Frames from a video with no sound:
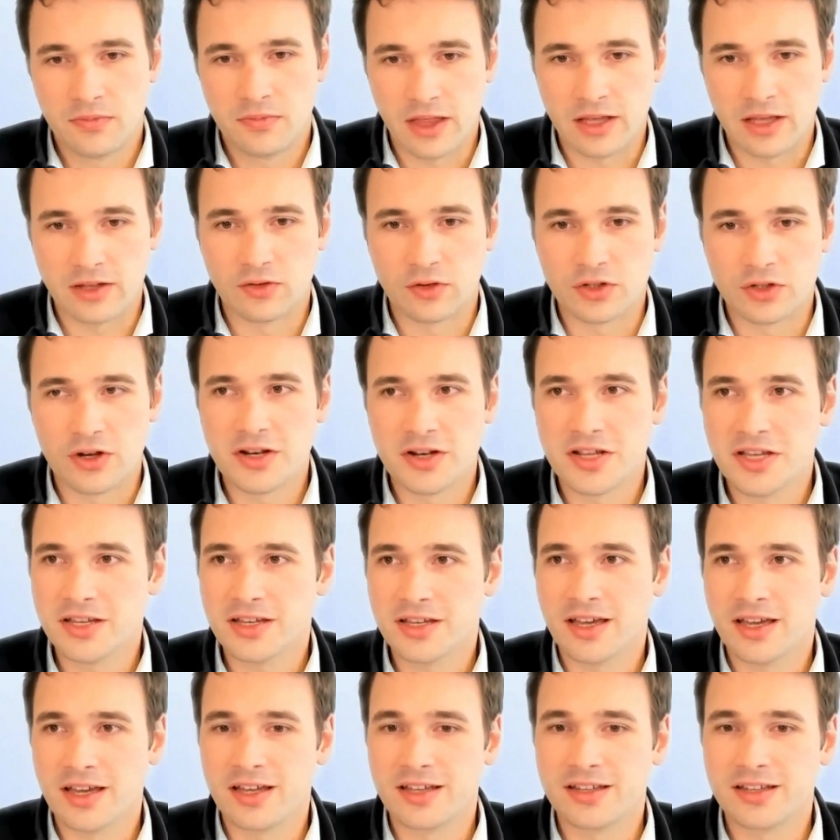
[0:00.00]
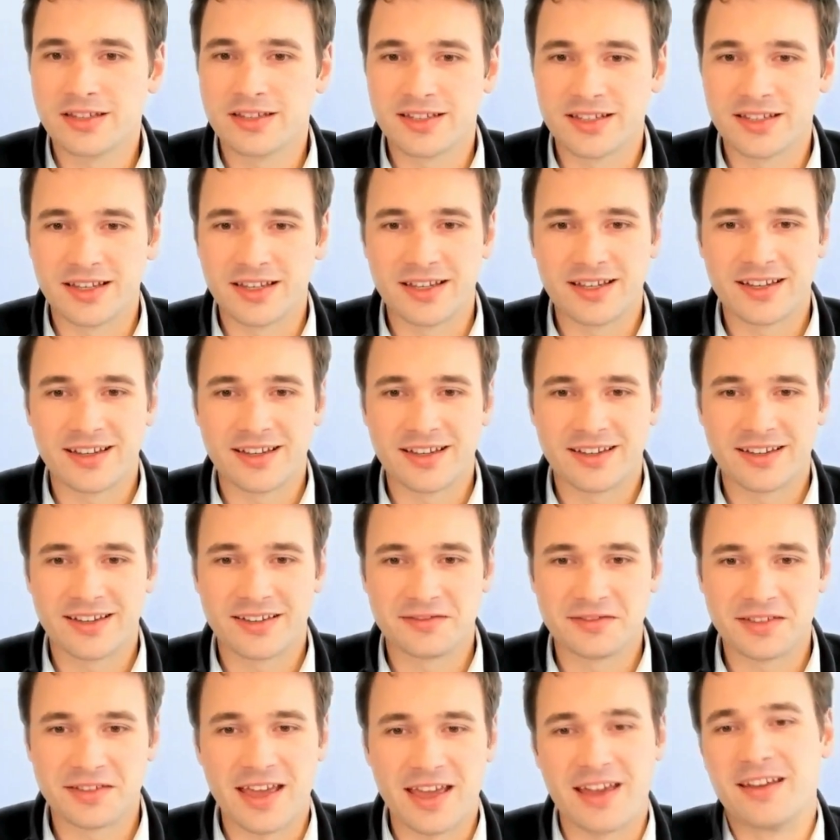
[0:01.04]
Thanks for joining, and
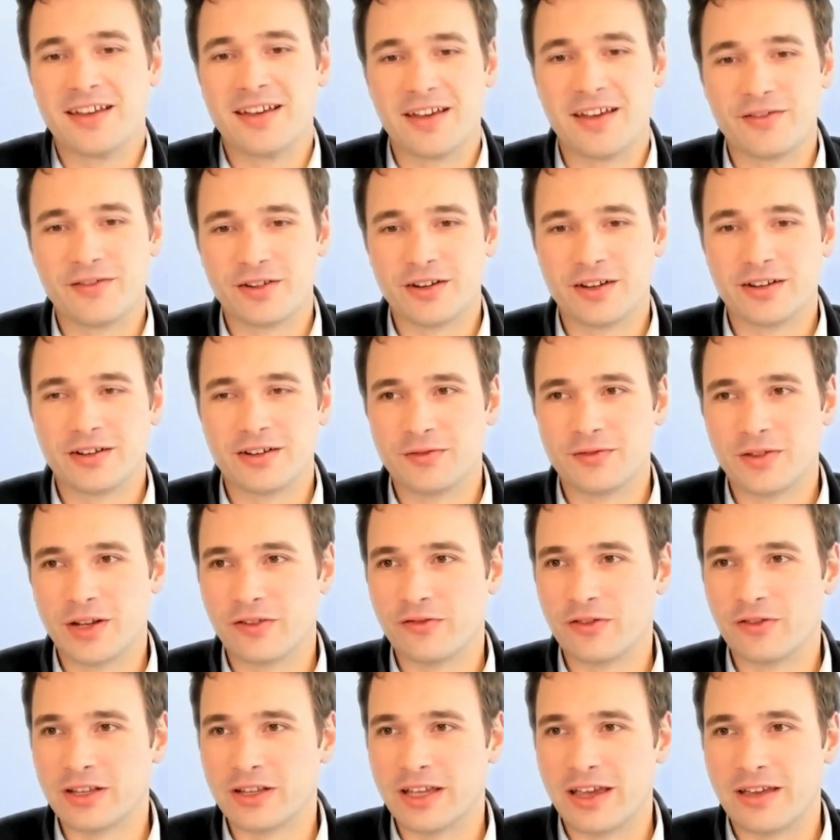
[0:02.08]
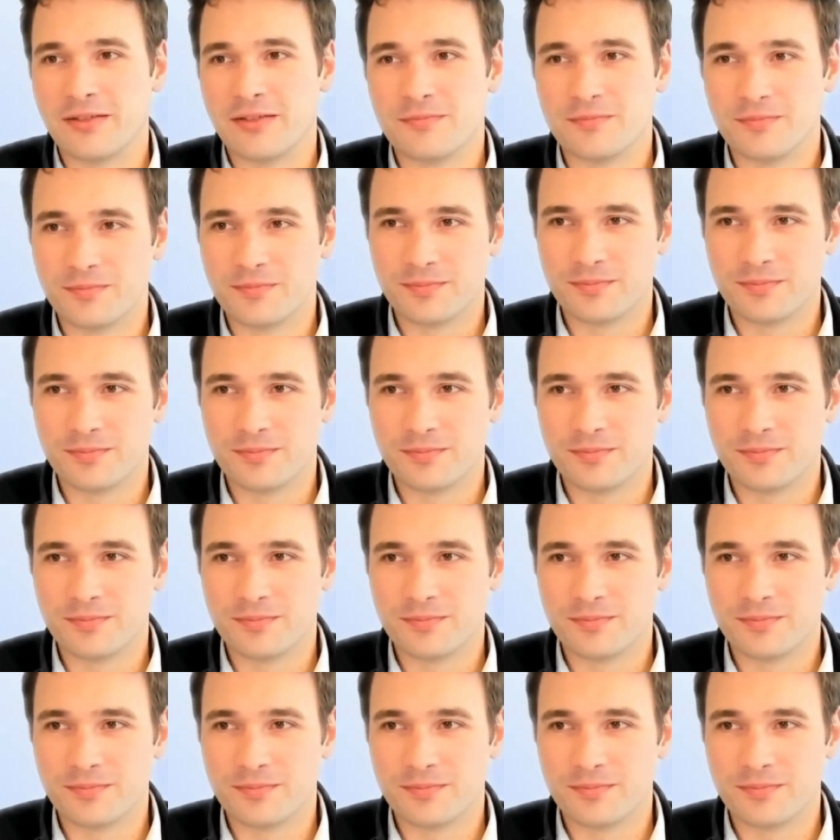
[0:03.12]
yeah, have a wonderful day.